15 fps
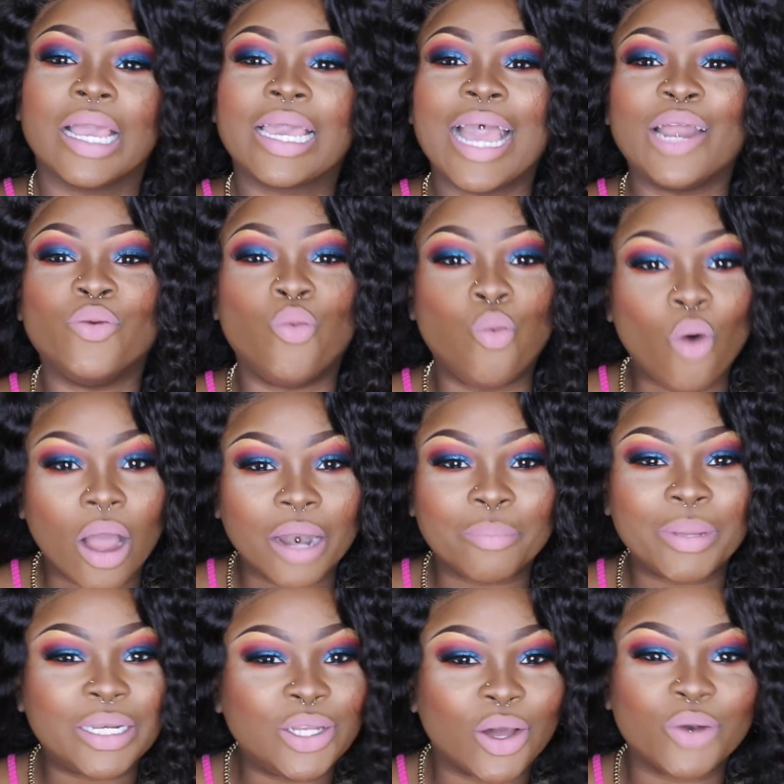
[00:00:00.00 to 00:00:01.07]
Can
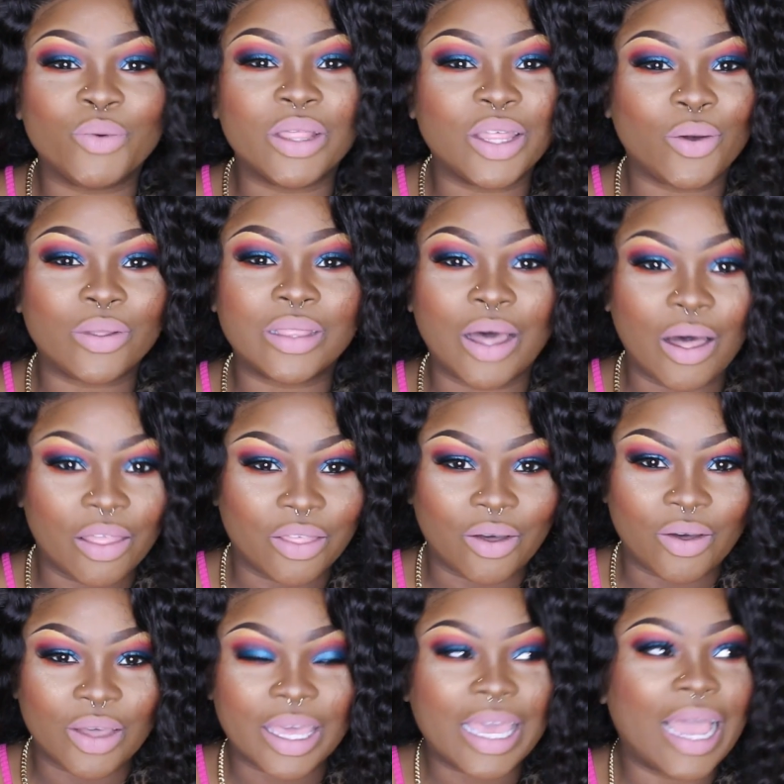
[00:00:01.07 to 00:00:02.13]
one be done without the
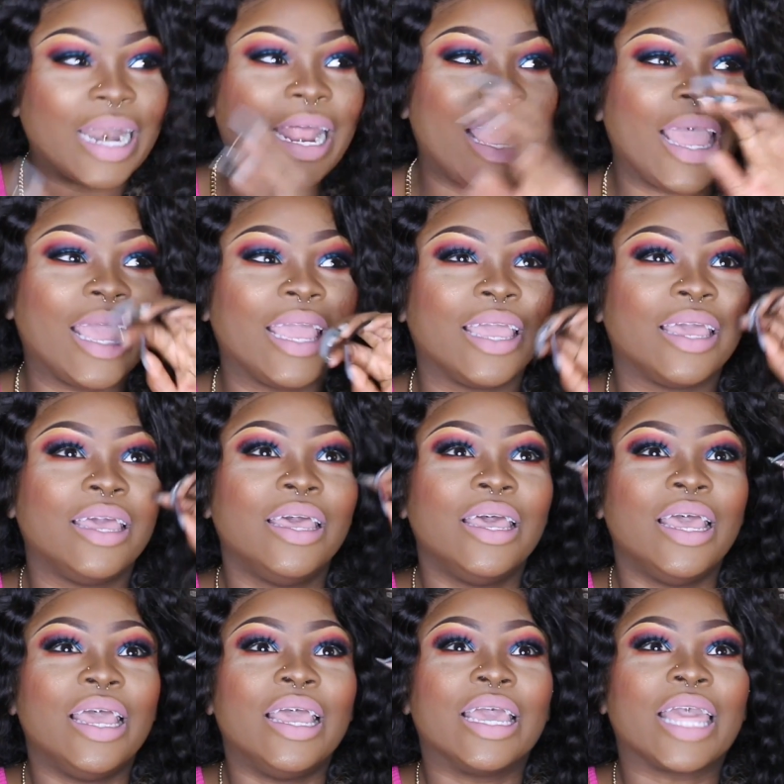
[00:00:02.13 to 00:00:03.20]
other? Can
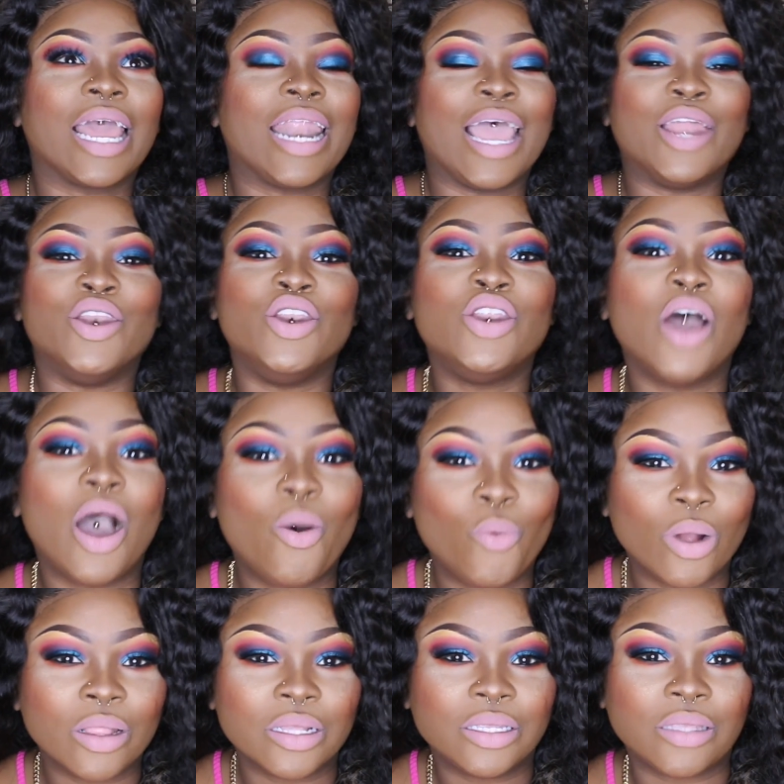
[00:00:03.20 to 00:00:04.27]
I
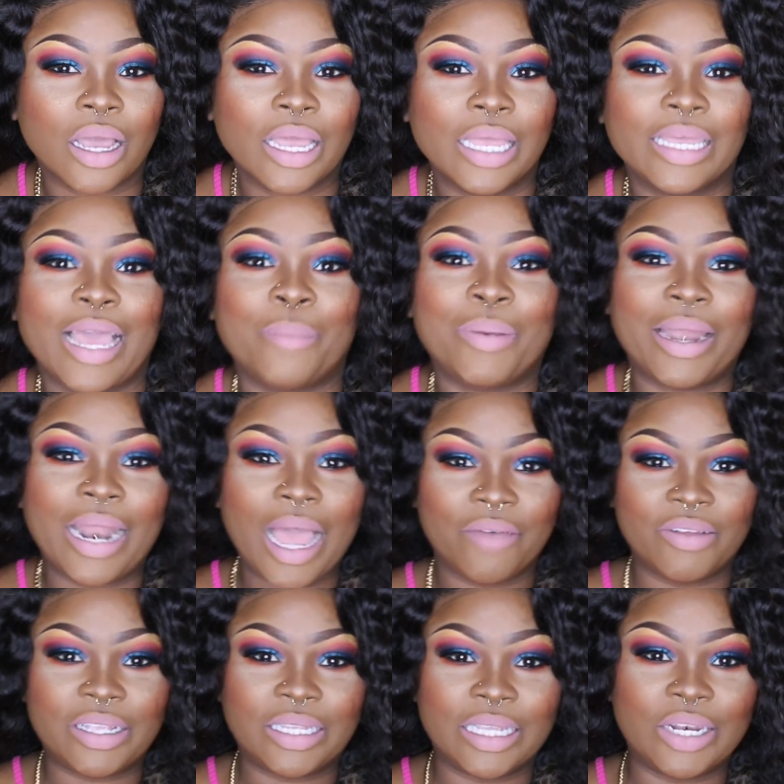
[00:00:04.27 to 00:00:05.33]
not wear the stocking cap and
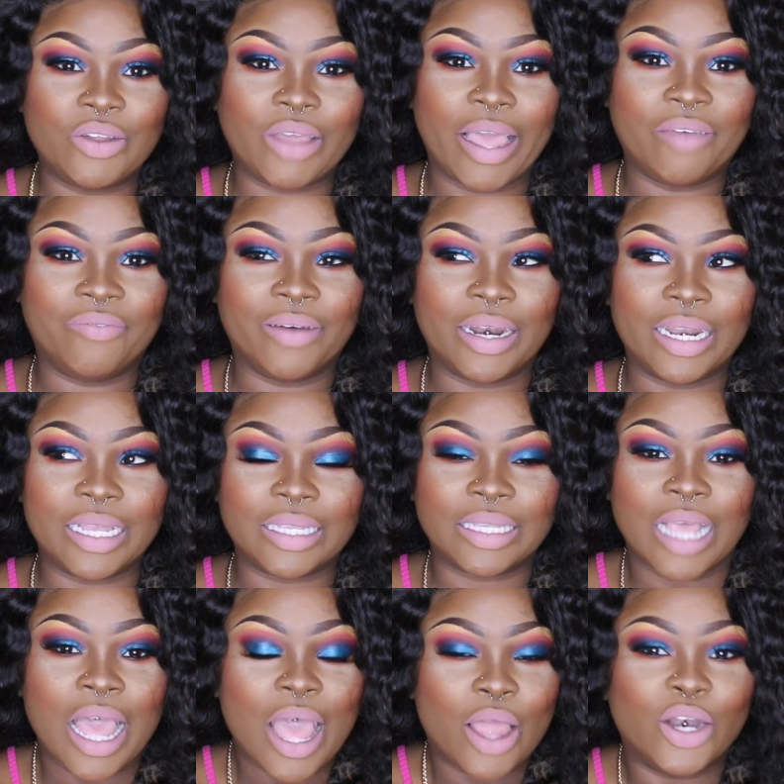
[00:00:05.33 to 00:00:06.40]
have it still look effortless?